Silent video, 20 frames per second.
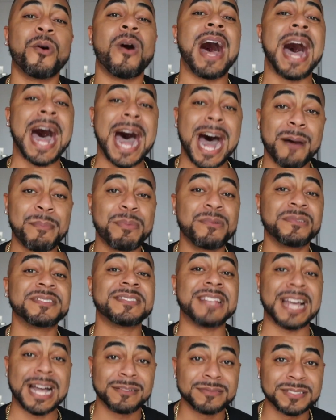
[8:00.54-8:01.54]
hobbles
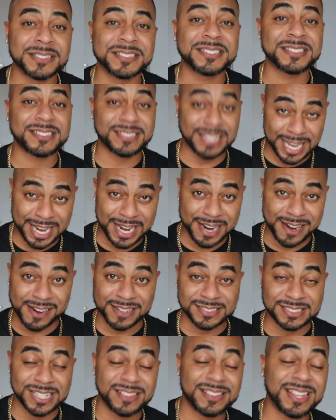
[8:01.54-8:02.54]
down the
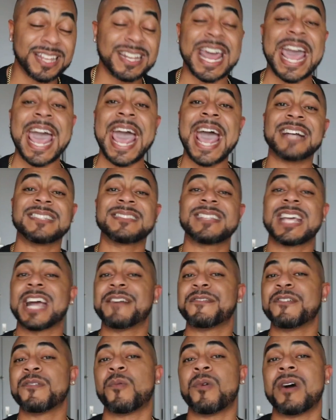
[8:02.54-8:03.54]
stairs and then asks
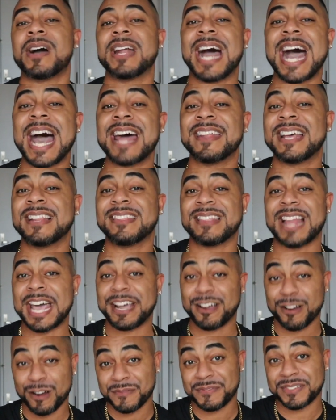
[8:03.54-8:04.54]
everyone how they
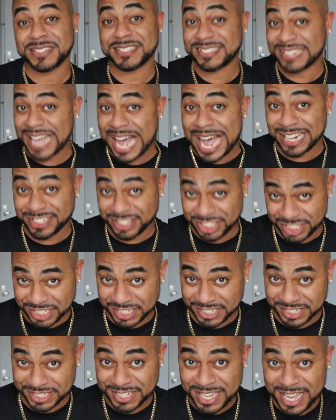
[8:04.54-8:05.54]
like her
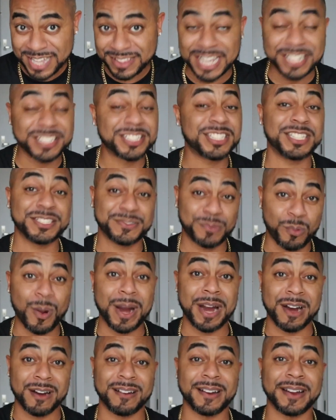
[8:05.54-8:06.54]
Versace that she's
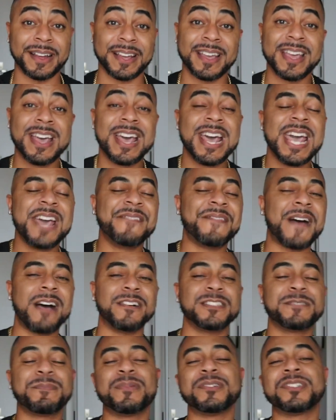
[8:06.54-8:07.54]
wearing. If I
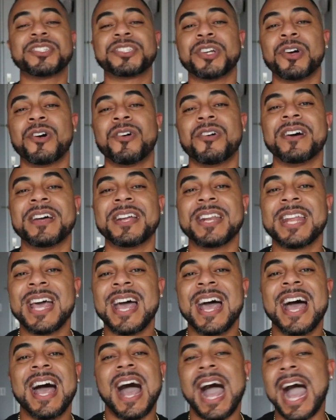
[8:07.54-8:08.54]
was Brashawn,
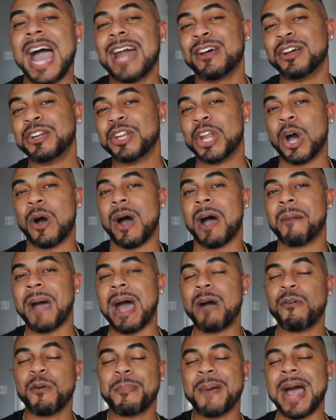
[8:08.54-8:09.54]
I don't know,
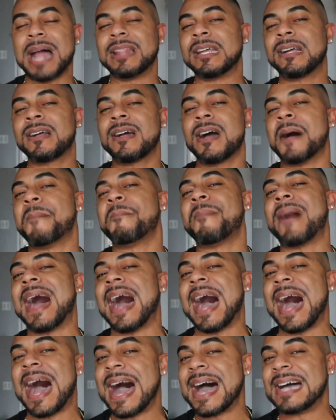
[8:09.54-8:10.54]
I would probably cut my
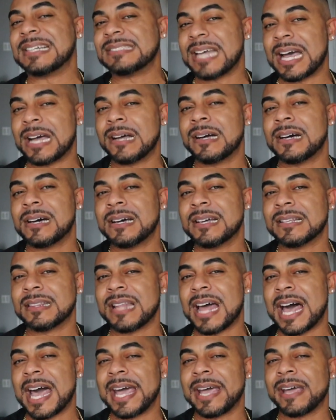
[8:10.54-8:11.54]
eyes at her and
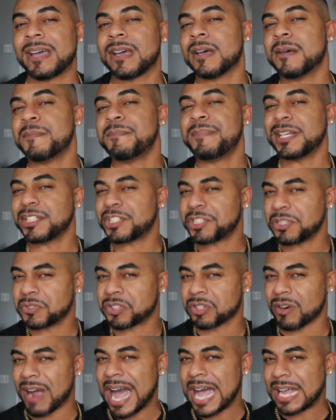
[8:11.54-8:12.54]
like, bitch, you
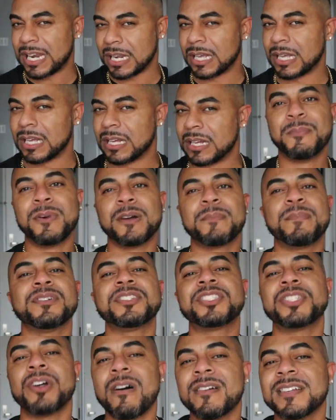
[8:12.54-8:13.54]
tried it. But
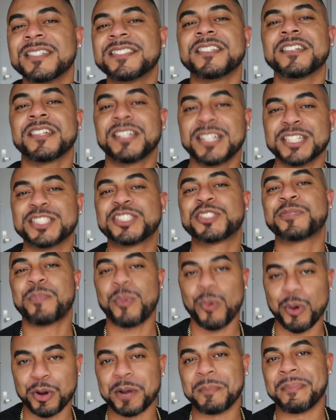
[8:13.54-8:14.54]
Brashawn is a good
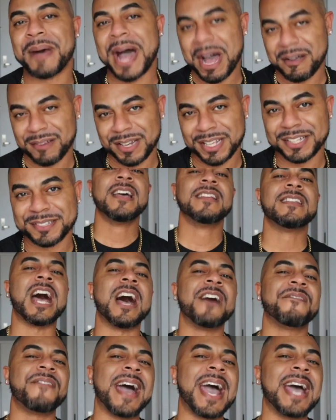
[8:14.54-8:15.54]
sport about it.
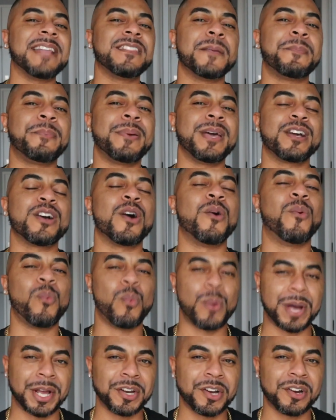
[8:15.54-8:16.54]
Now, if I had to pick a
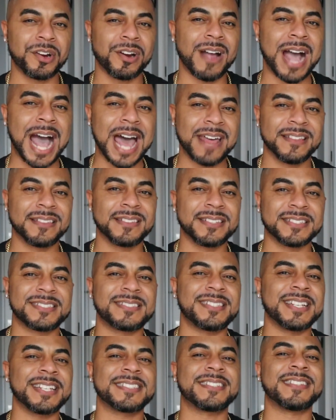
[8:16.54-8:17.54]
winner out of the
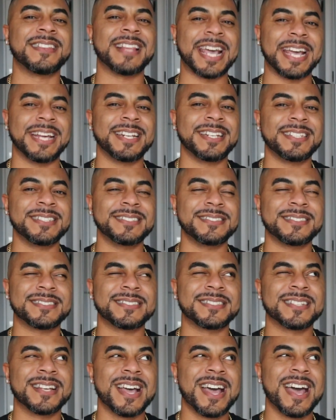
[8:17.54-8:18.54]
6
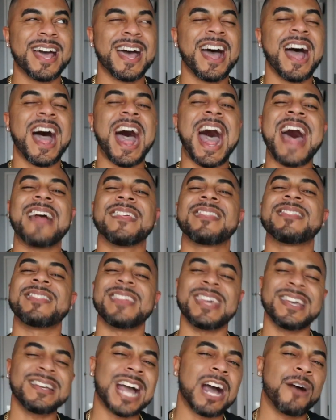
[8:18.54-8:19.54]
ladies, I
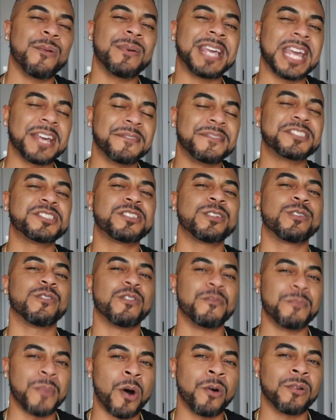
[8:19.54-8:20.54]
think I would give it to
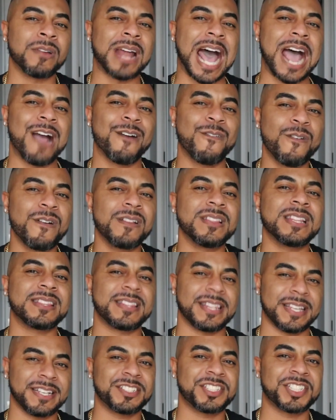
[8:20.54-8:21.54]
Ramona. I really
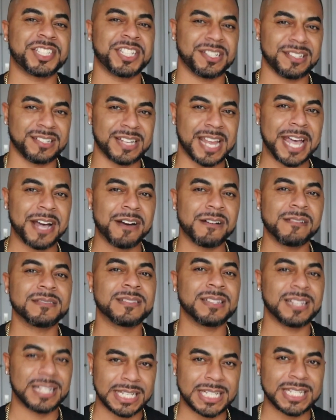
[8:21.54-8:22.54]
think she
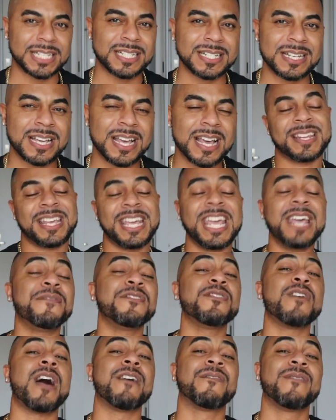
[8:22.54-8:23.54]
nailed Leah. Even
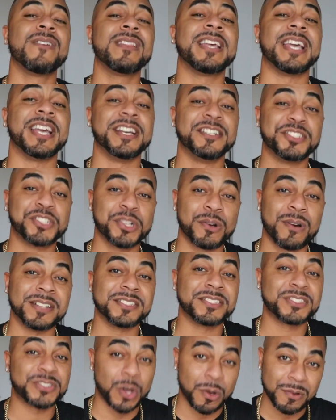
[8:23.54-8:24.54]
though I really enjoyed
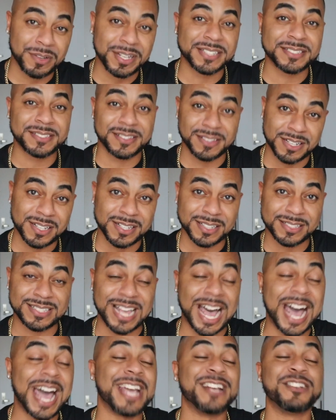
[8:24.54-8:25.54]
Sonia's looks,
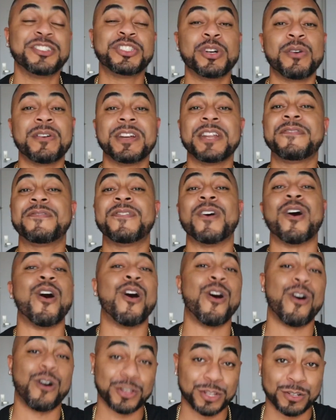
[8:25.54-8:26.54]
I enjoyed it for
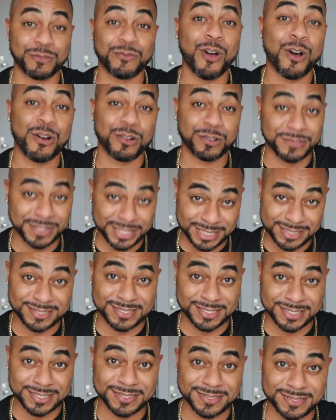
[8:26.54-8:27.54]
all the wrong
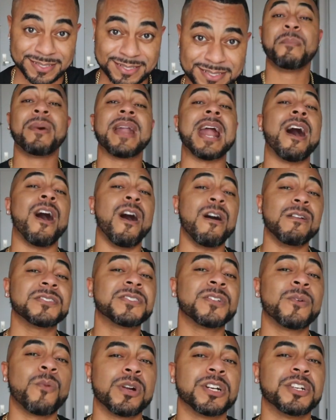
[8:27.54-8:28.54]
reasons. But I
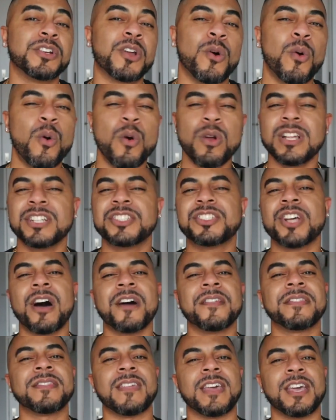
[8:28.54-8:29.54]
also want to know, who did
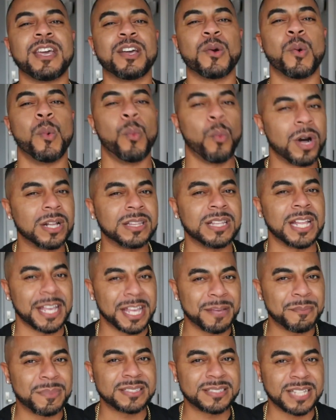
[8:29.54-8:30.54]
y'all think won the
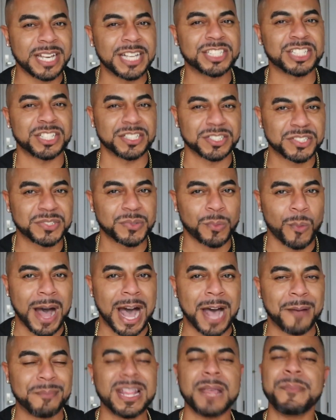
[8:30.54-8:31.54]
imitation
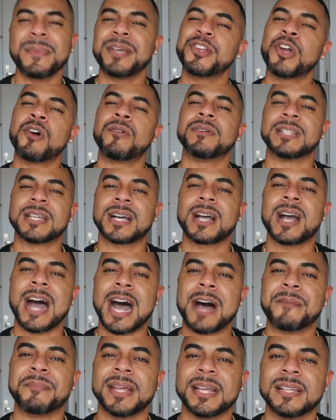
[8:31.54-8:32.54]
swap? Let me know in the
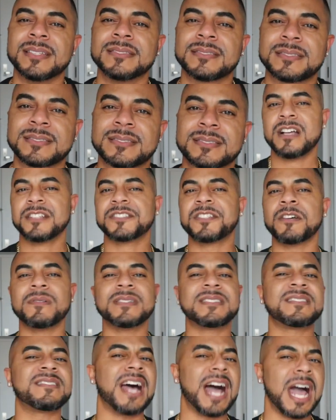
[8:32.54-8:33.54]
comments. So
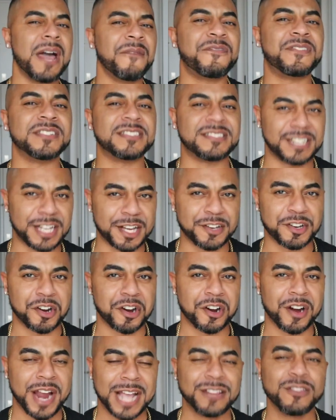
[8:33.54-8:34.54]
it's time for
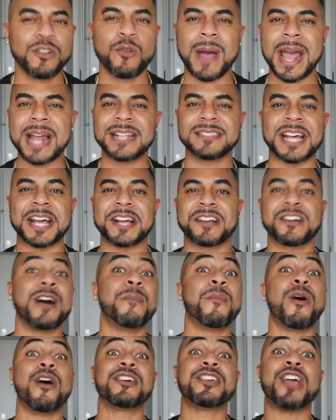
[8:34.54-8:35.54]
dinner, and Luann's like, "Come
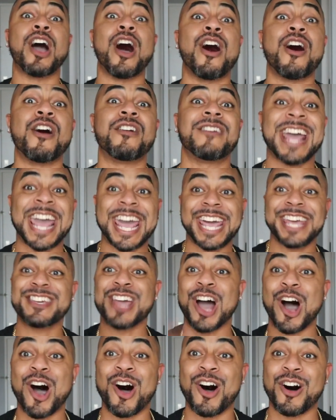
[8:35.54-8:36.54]
on, y'all. Hey,
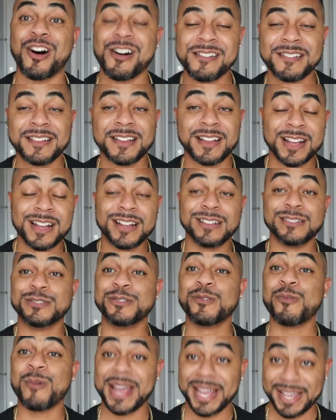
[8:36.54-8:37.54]
y'all."
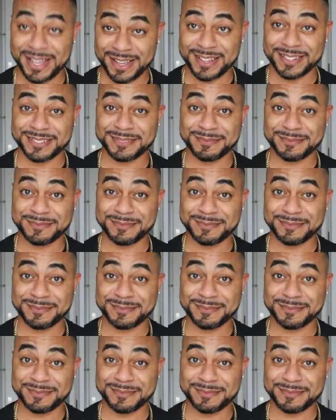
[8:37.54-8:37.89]
Luanne,